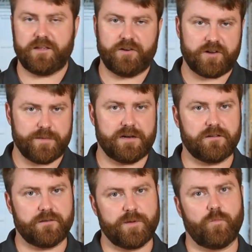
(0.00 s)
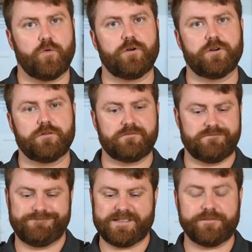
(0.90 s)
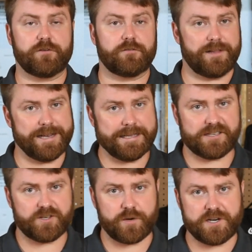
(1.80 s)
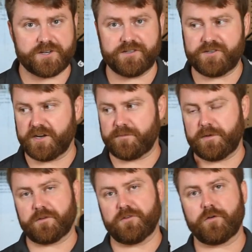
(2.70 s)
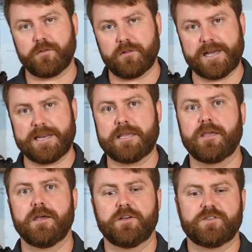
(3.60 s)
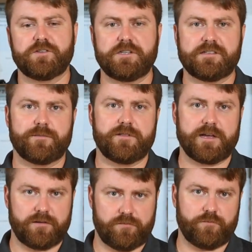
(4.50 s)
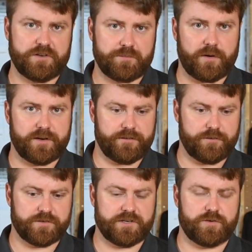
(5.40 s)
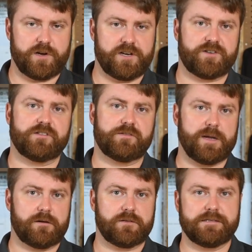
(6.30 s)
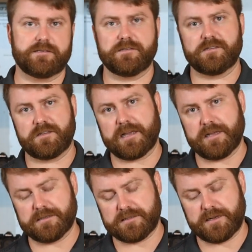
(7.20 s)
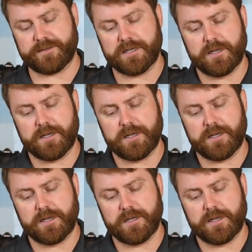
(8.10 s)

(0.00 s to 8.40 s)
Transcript: you're going to be in a little bit more difficult lighting situations. You're not going to be able to control the lighting. So you need something that can respond in those situations, better lenses, that kind of stuff.